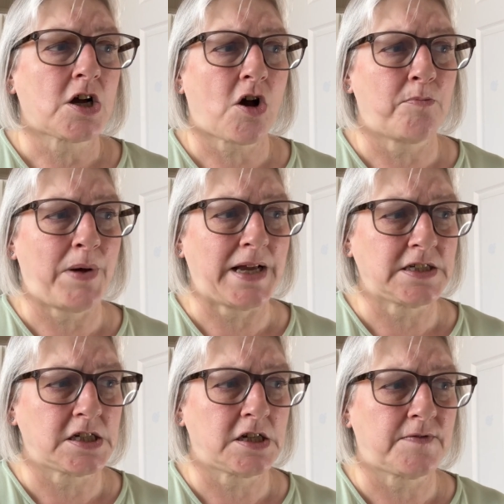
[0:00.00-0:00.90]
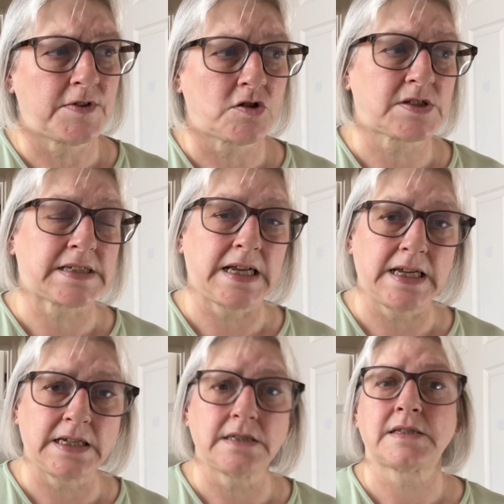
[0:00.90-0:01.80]
Compendium of Lost
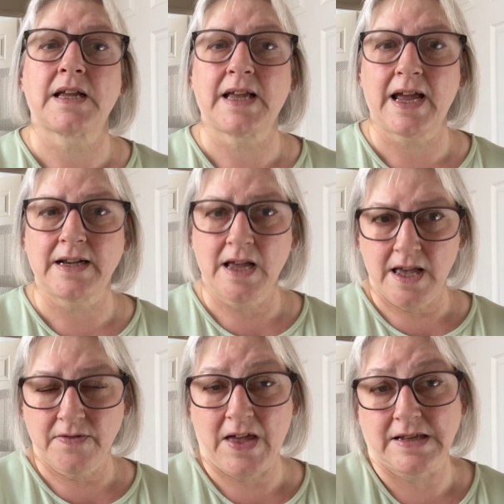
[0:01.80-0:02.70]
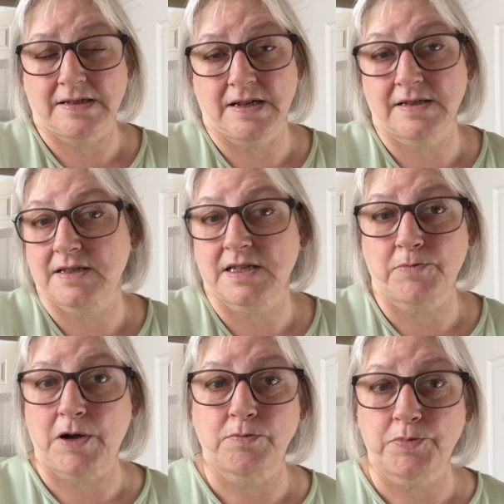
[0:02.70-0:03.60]
Tales, again, that says it's
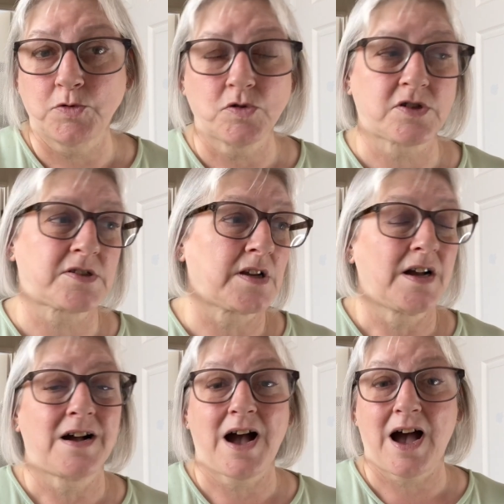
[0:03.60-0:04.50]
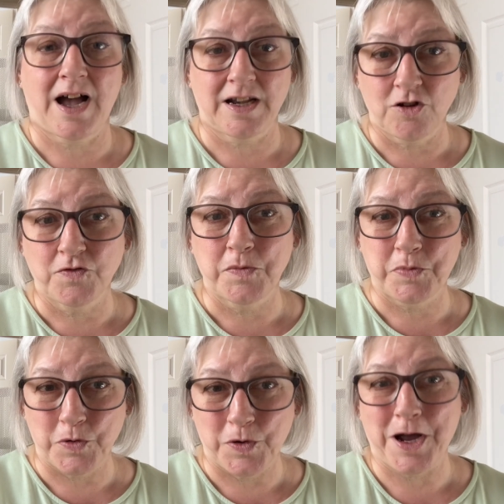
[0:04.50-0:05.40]
about books. I love a
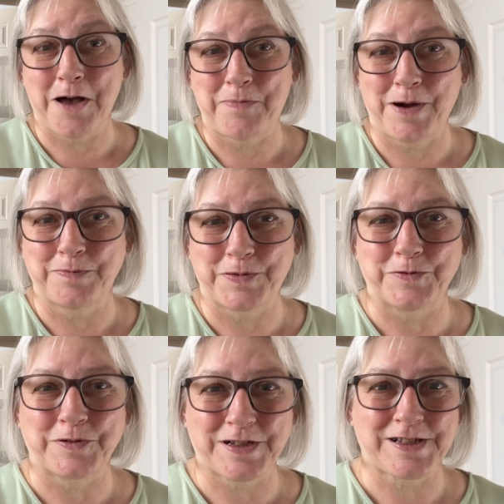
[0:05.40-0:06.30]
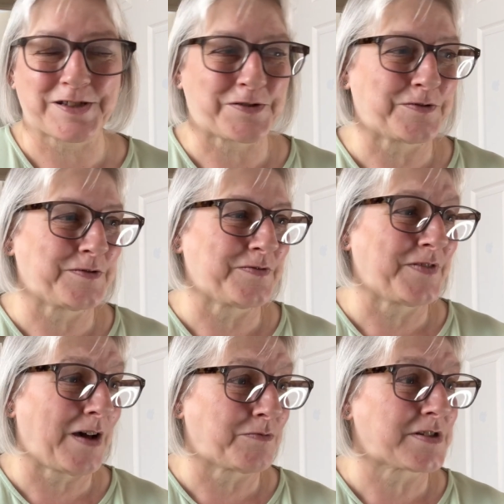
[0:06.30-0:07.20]
book about books, so
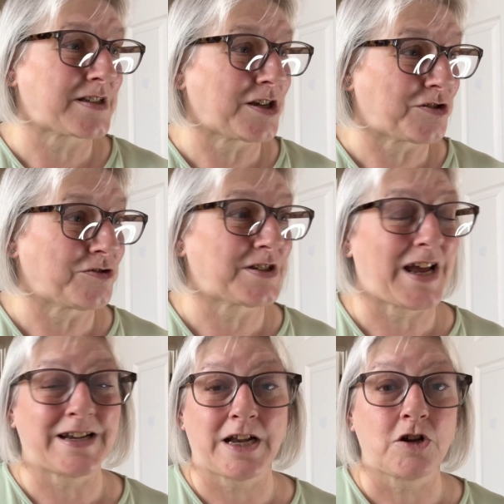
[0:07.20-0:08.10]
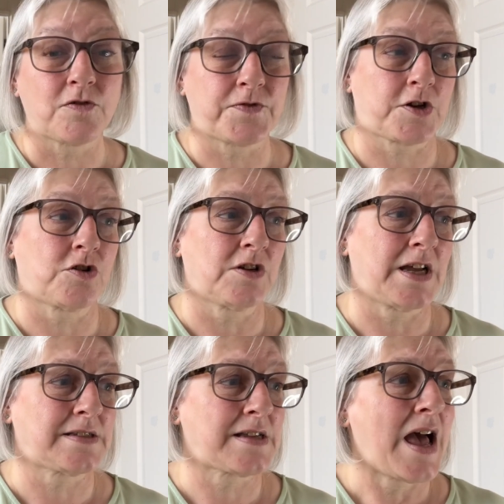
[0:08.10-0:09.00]
that was good. And I love the
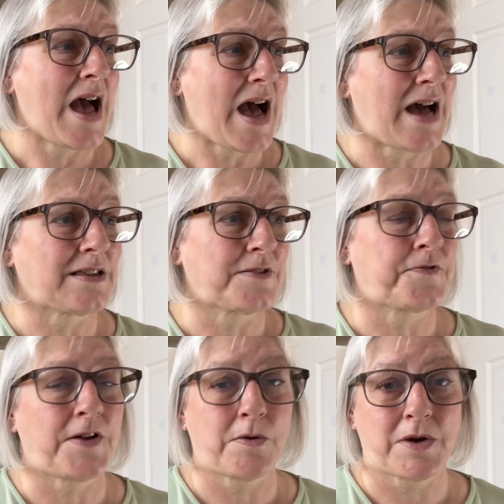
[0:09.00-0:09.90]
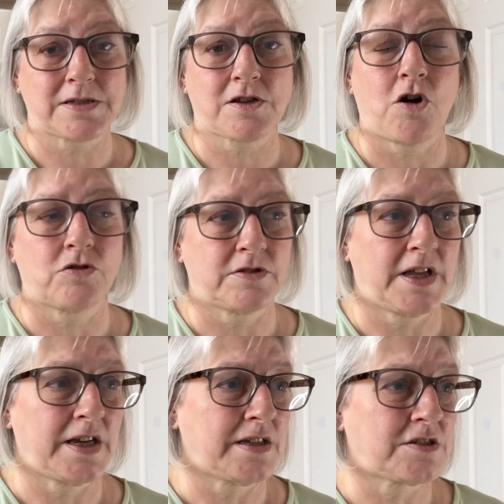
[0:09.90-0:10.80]
colours and the flowers on
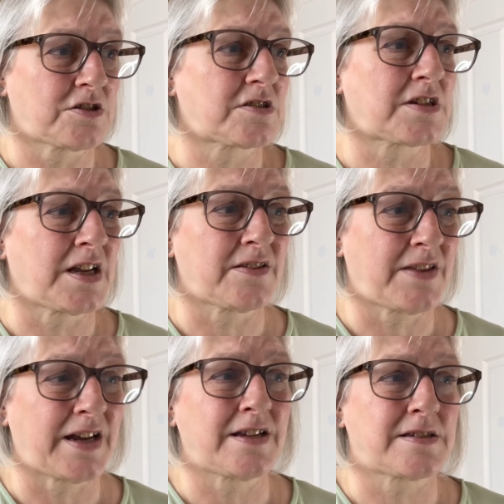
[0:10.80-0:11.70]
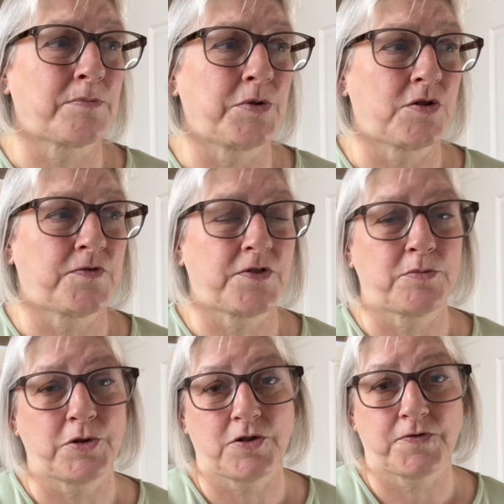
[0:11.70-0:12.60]
there. That is a beautiful,
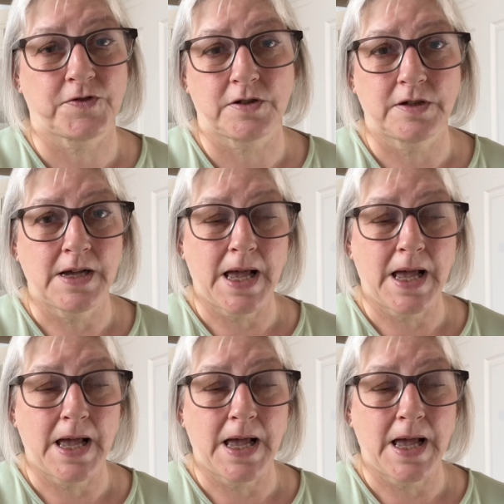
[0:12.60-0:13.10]
beautiful